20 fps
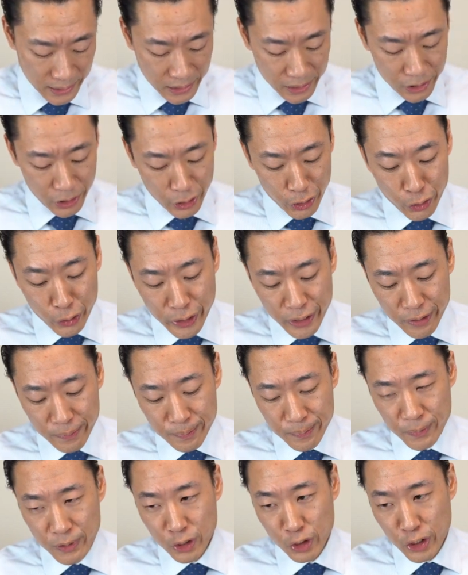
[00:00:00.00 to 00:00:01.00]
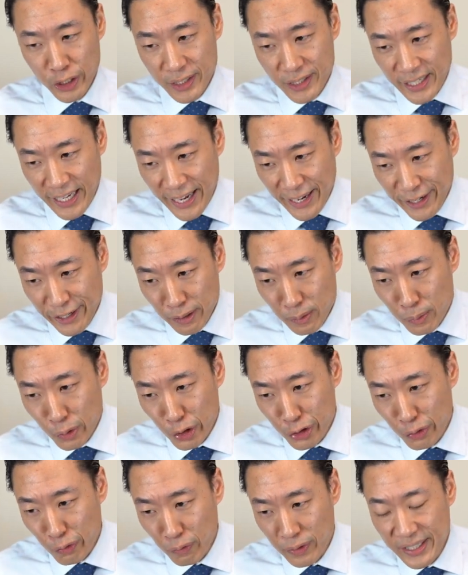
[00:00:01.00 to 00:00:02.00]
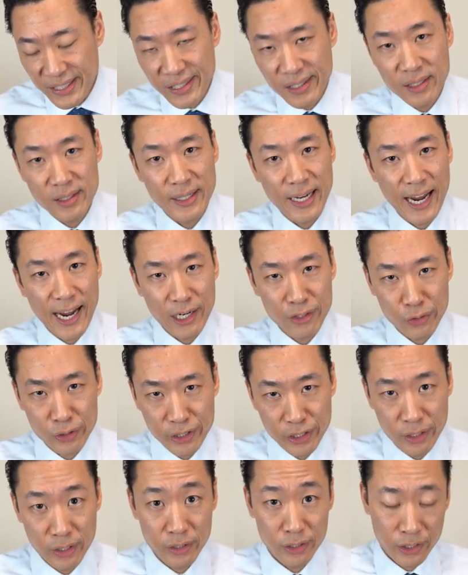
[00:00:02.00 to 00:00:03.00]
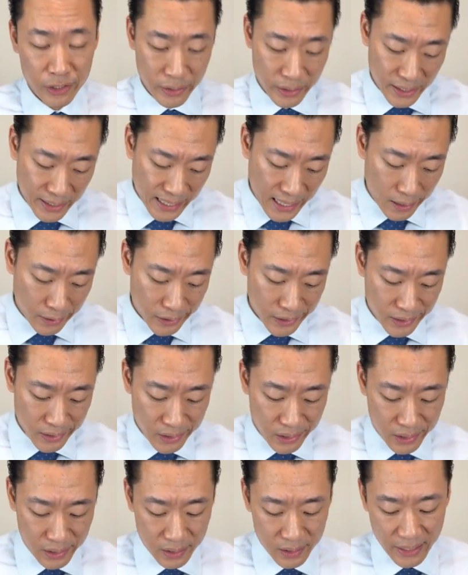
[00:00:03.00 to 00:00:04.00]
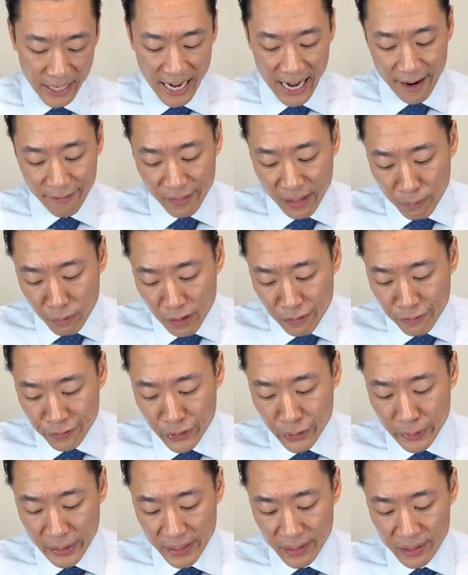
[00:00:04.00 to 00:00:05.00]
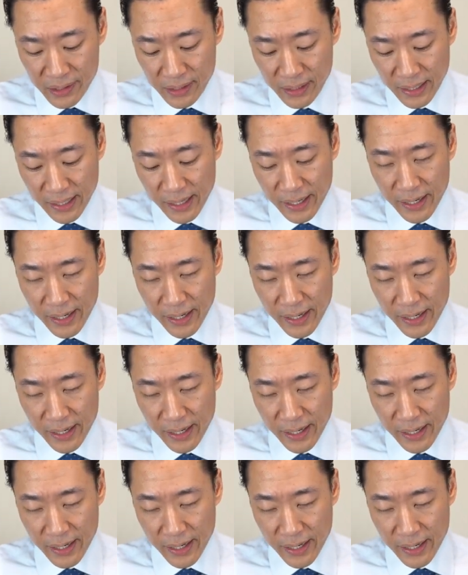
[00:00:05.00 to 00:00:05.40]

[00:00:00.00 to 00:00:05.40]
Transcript: So you can take your most recent tax return to an accountant to have them review it